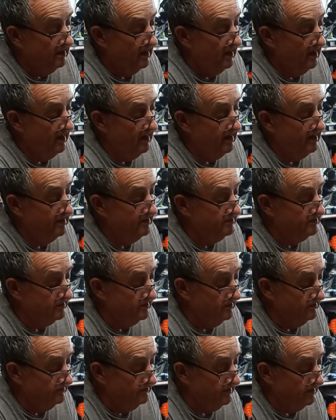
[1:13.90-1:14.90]
and
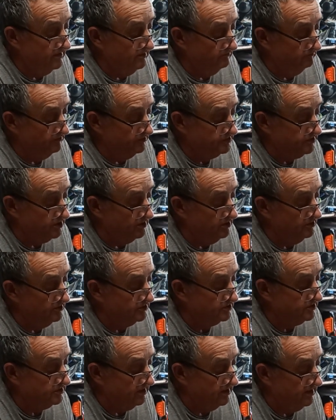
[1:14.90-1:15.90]
then the return
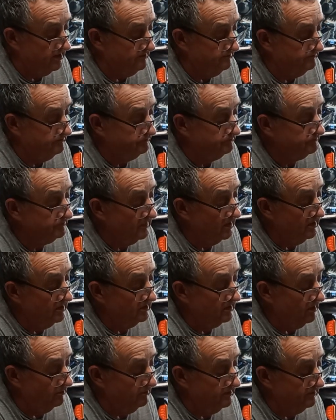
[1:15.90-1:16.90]
steam
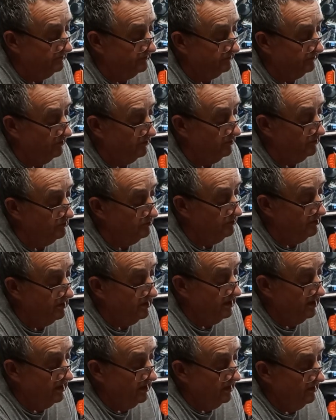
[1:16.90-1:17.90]
coming through
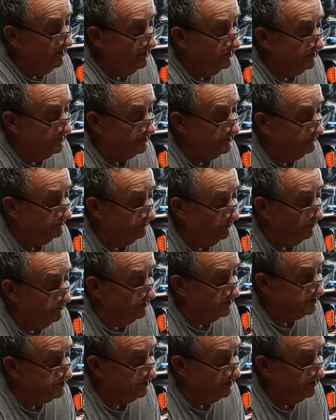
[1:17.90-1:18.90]
from
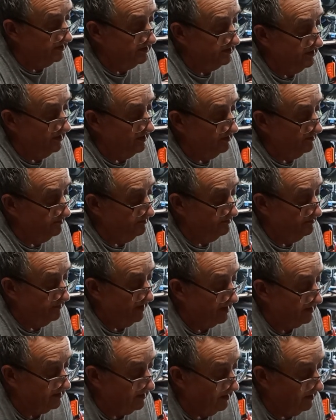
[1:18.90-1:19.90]
the cylinder
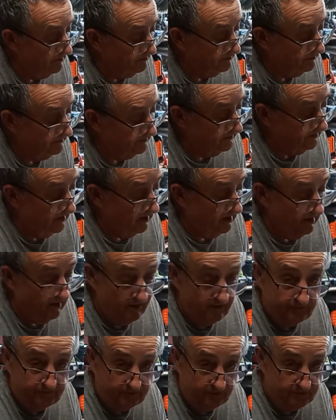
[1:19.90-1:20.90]
back up
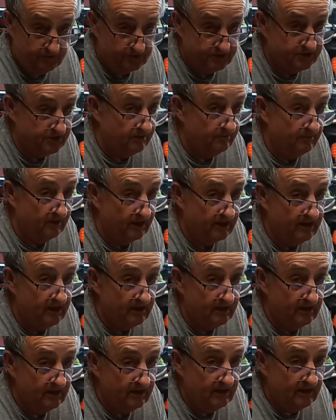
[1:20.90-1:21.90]
through the chimney.
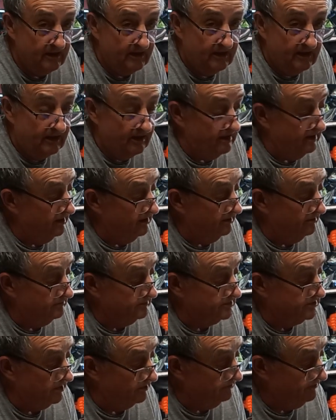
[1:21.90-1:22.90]

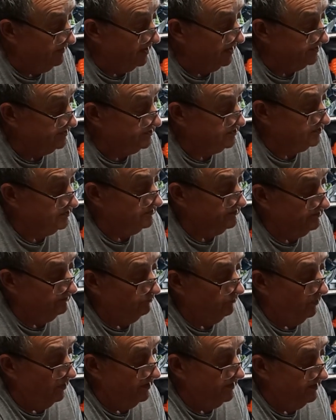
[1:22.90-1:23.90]
So that's
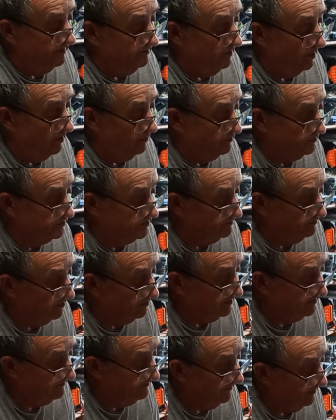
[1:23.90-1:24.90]
why them holes are
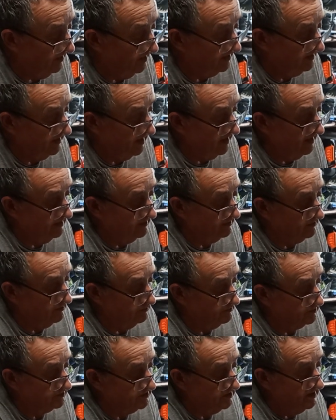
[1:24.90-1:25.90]
modified. And of
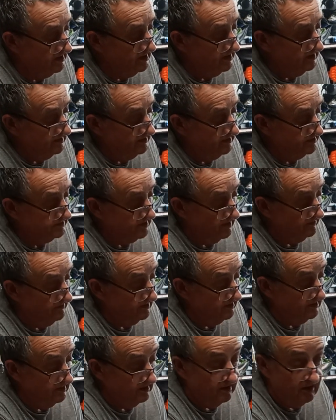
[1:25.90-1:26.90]
course there's
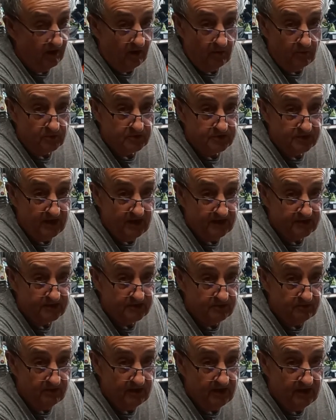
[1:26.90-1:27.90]
other little holes next
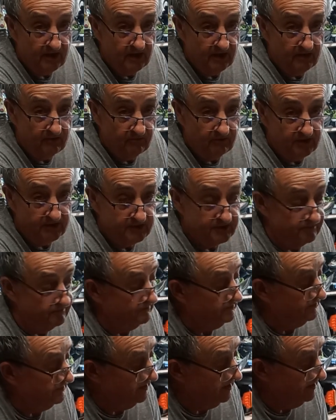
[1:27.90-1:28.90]
to it, and the reason
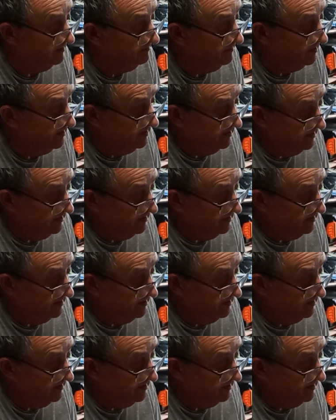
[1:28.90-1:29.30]
for them